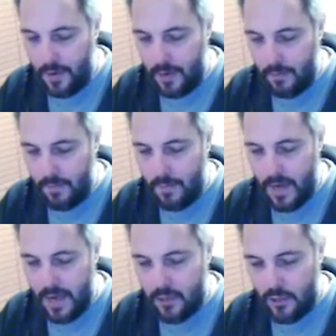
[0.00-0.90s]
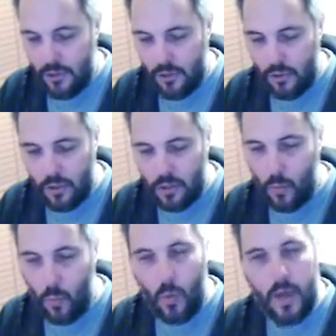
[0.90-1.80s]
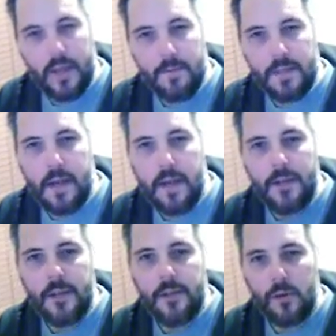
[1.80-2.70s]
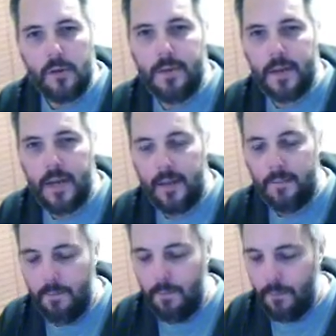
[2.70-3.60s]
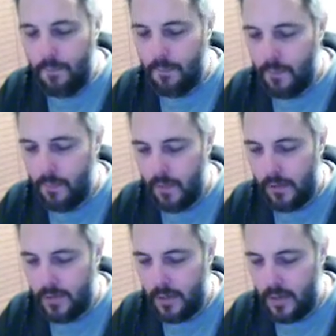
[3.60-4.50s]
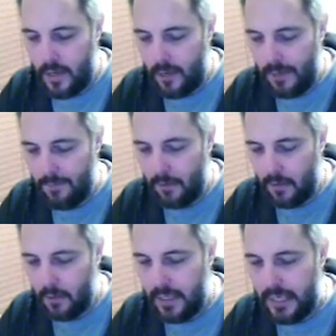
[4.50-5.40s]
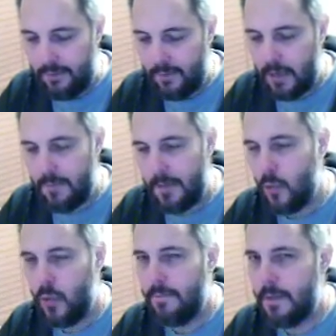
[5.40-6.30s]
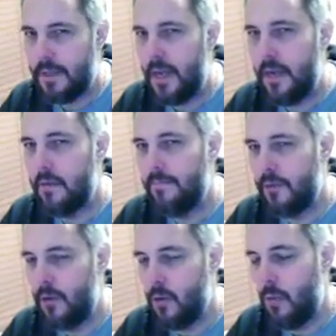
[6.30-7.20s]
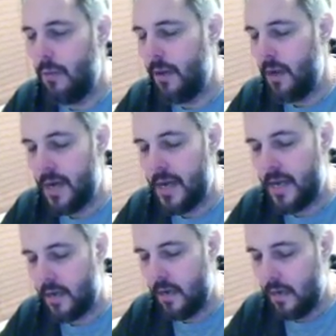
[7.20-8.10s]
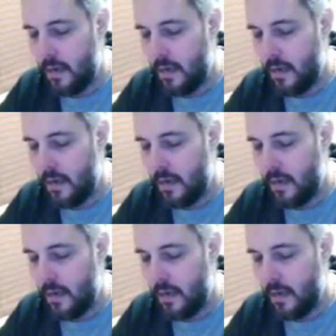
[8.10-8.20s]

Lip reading: I'm not sure what the percentage is off on them. I believe it might be 20%. Don't quote me on that.